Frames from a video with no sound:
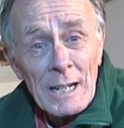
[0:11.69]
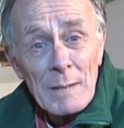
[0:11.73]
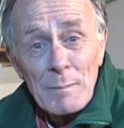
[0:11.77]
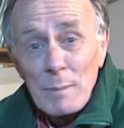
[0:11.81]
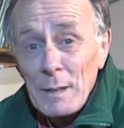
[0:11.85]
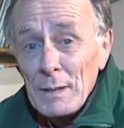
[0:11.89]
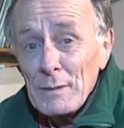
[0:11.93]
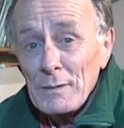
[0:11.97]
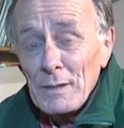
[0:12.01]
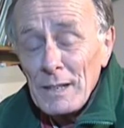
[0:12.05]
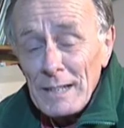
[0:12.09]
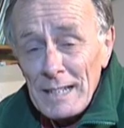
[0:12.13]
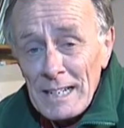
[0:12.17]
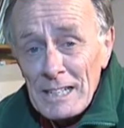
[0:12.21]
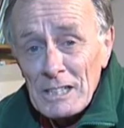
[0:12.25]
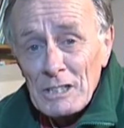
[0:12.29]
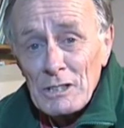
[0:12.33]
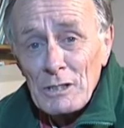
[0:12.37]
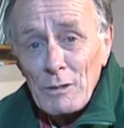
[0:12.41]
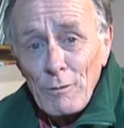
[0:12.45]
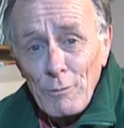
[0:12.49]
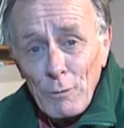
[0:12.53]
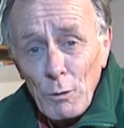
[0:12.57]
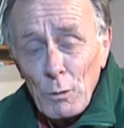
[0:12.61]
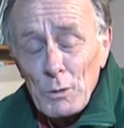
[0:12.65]
But the
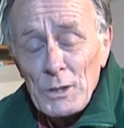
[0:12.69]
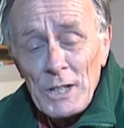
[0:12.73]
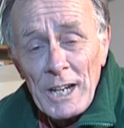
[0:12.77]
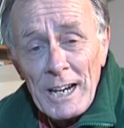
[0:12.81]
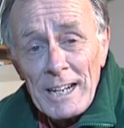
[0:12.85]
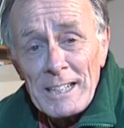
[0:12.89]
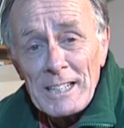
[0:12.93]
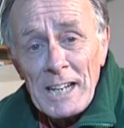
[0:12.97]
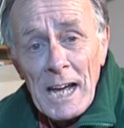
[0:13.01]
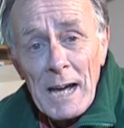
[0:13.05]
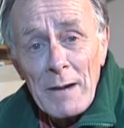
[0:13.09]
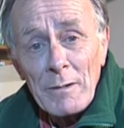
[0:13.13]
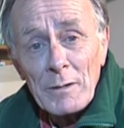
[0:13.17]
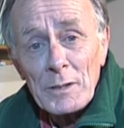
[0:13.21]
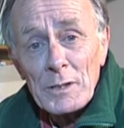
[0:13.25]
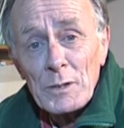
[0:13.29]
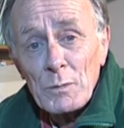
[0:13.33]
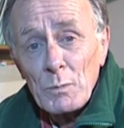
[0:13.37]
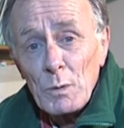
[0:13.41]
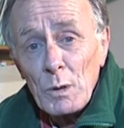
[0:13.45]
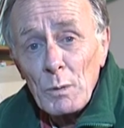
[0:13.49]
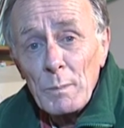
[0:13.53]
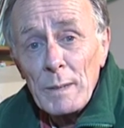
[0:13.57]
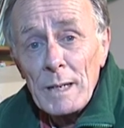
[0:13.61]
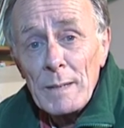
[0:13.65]
next 48
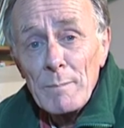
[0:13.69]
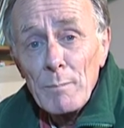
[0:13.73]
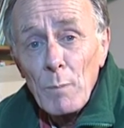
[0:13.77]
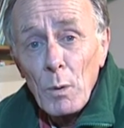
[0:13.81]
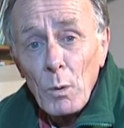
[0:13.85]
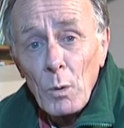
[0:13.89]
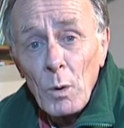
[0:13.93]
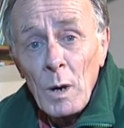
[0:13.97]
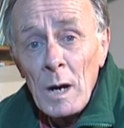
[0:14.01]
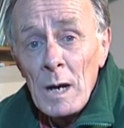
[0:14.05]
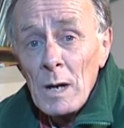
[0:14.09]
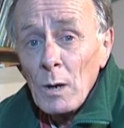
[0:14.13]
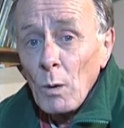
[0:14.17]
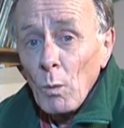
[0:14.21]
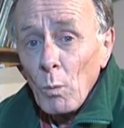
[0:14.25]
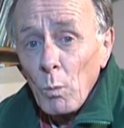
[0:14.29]
hours will be more